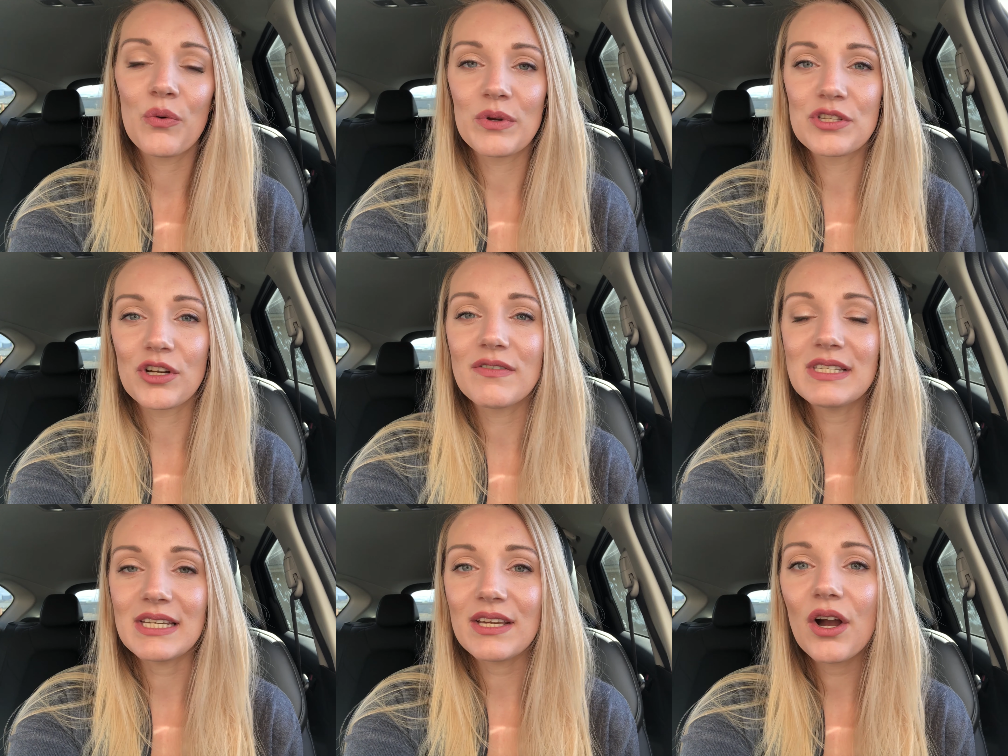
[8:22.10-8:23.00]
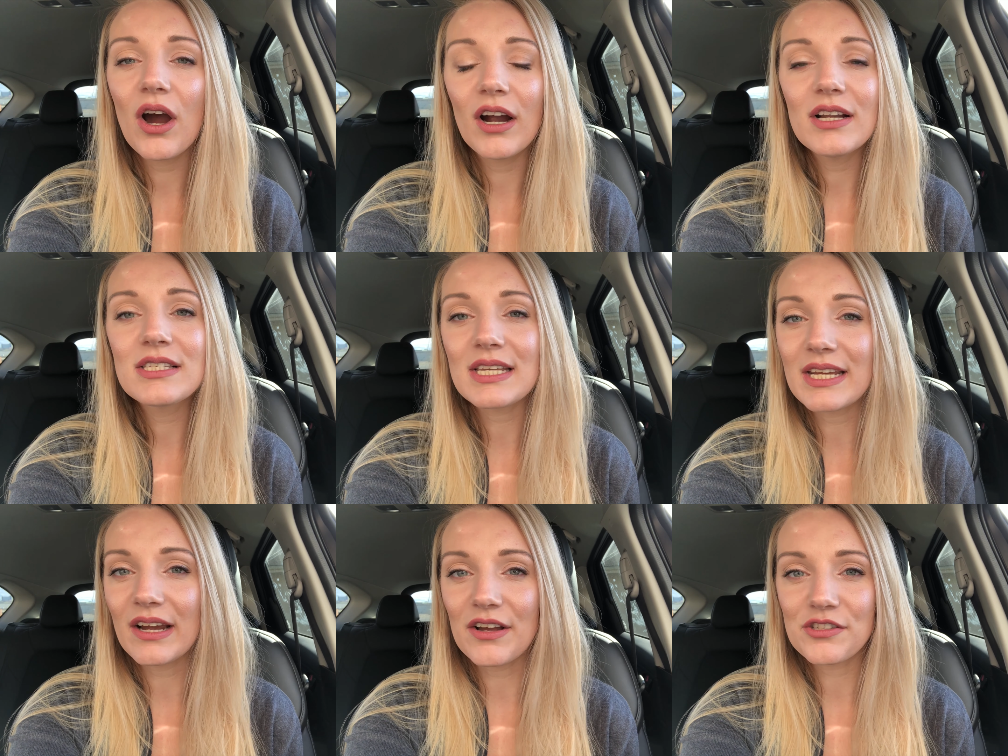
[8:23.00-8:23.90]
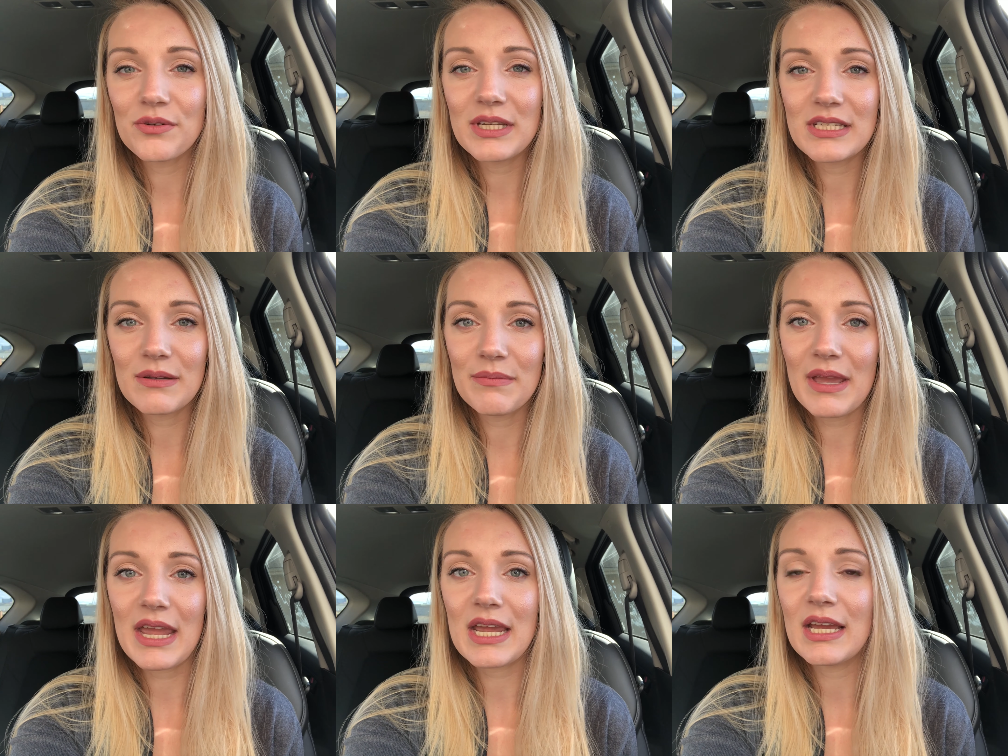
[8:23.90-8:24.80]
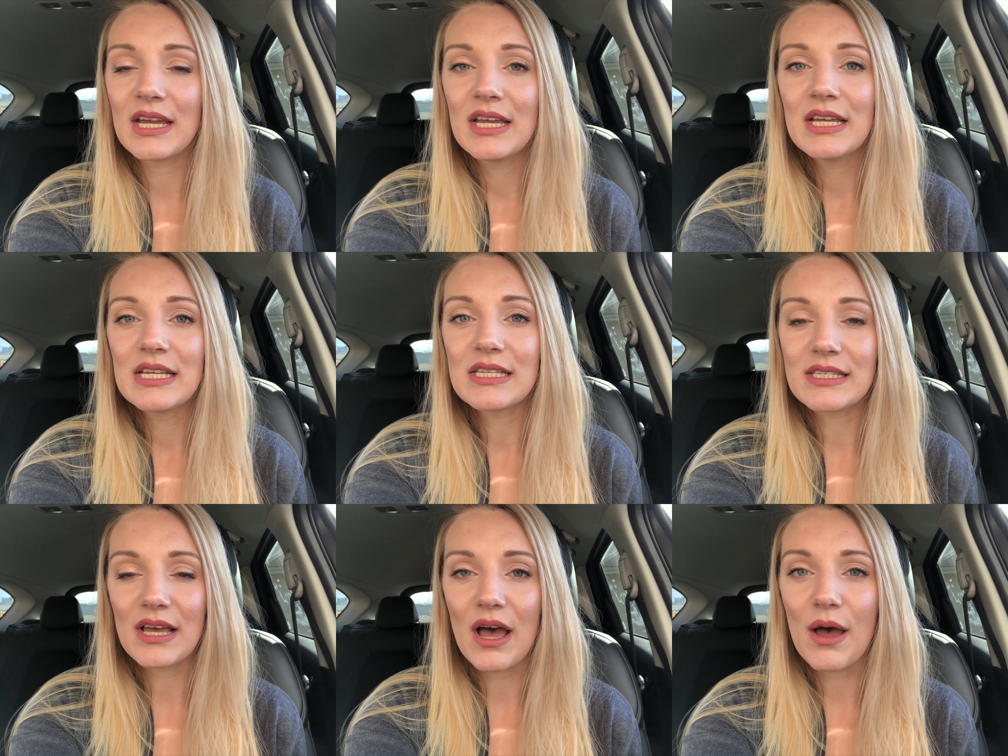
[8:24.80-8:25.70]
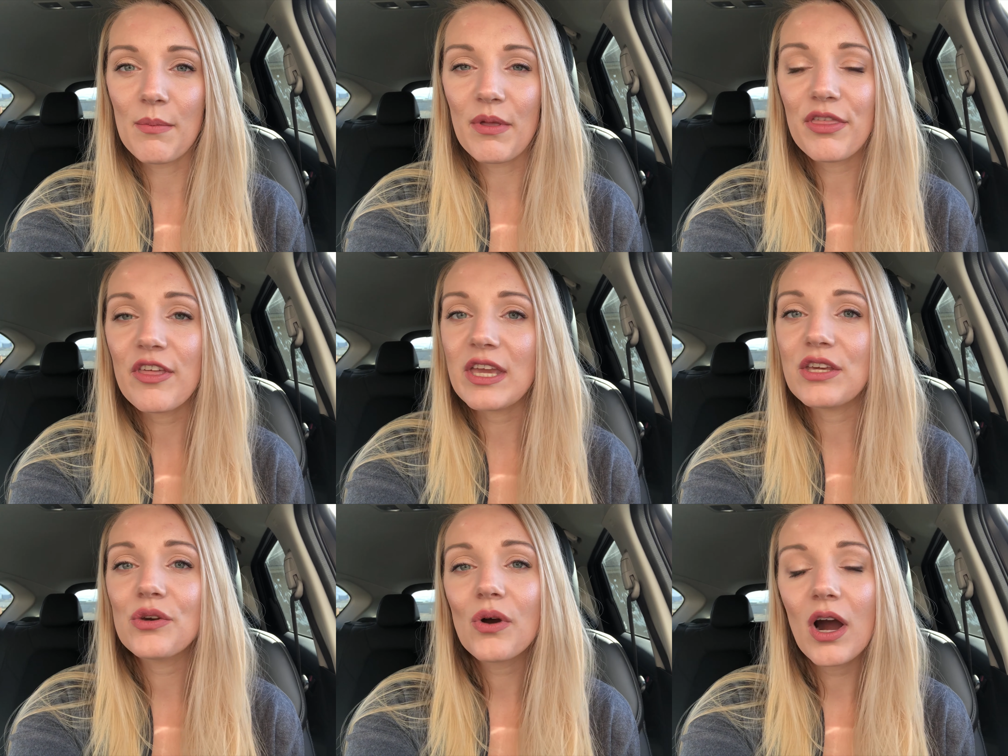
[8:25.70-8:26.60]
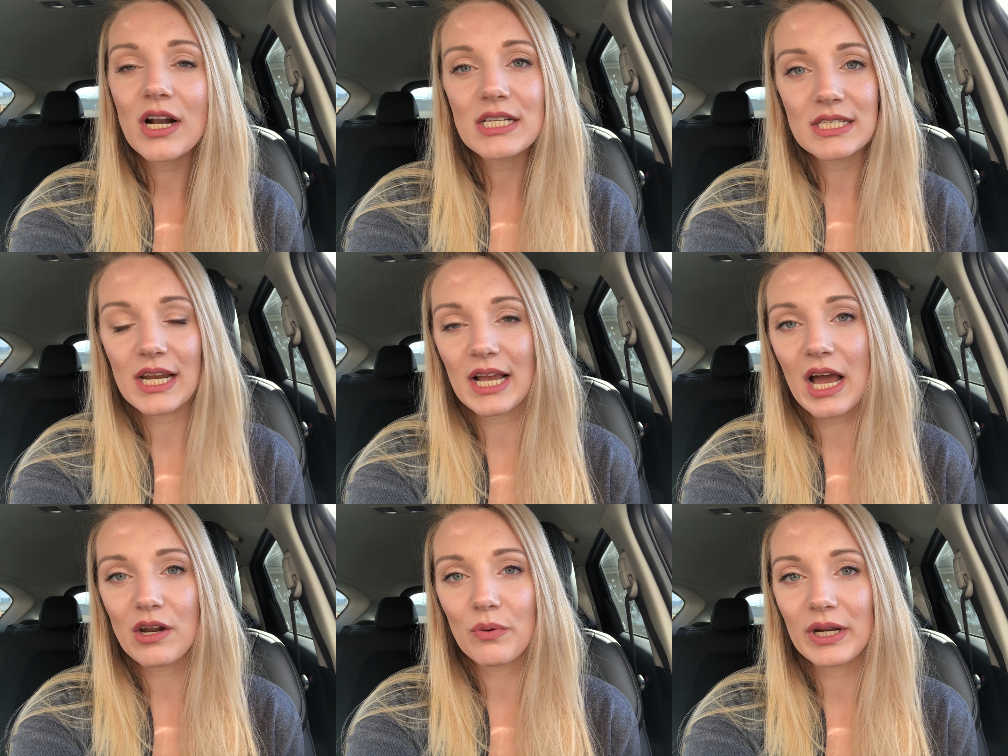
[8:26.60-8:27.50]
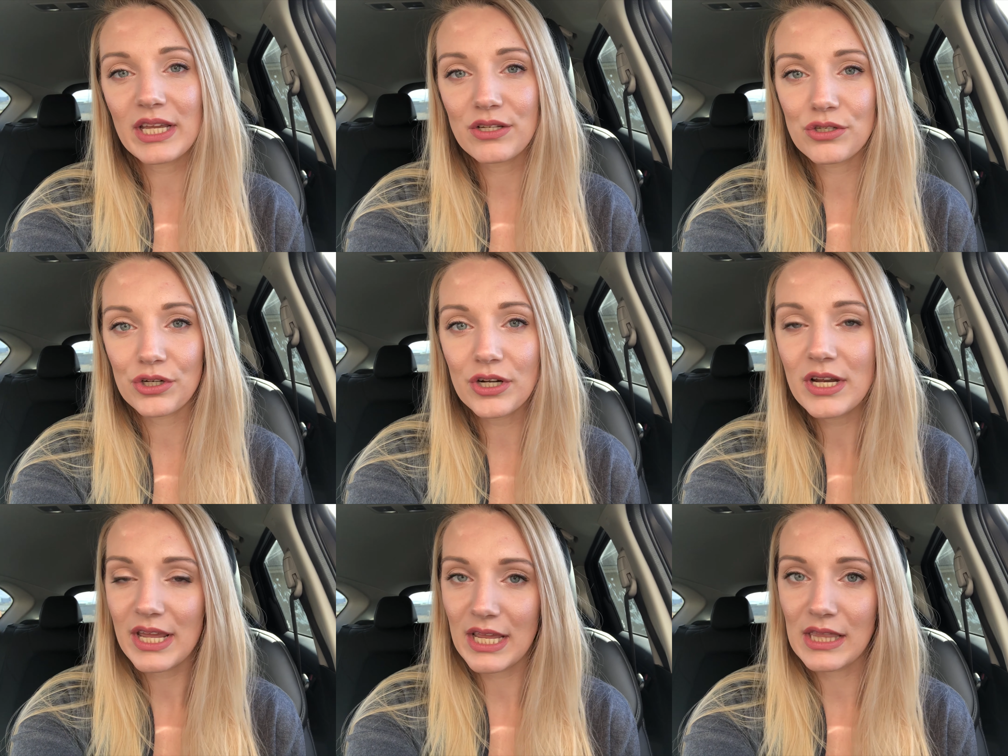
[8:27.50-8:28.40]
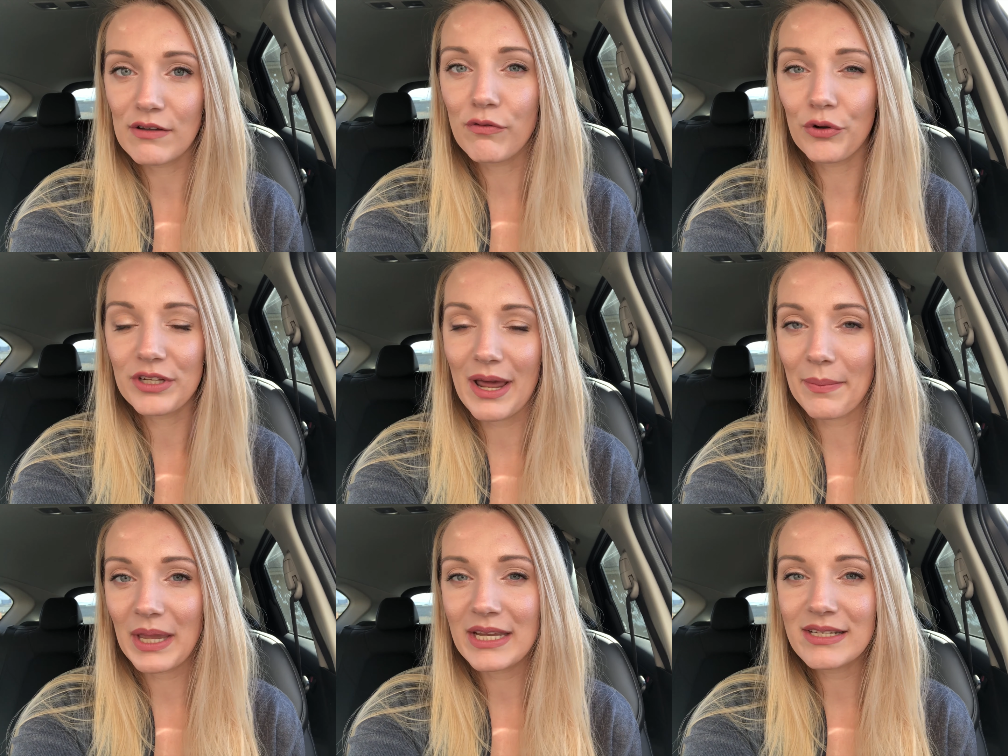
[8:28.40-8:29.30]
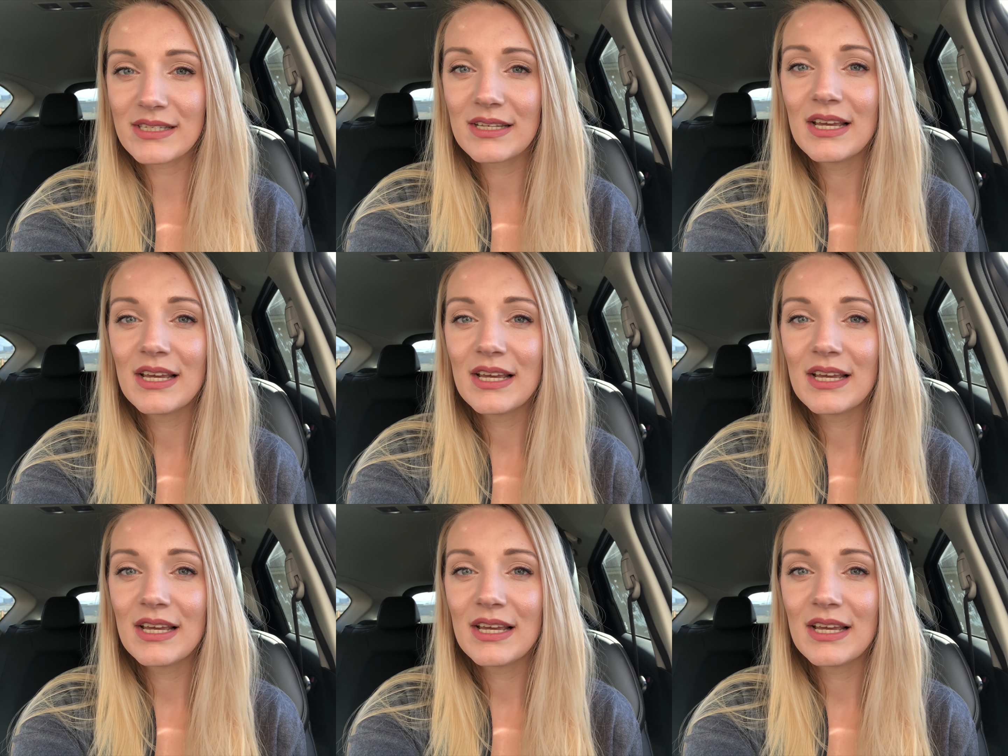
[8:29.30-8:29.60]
reserve seating cards, and I also need to make some thank you cards that I kind of want to insert in the folded napkins.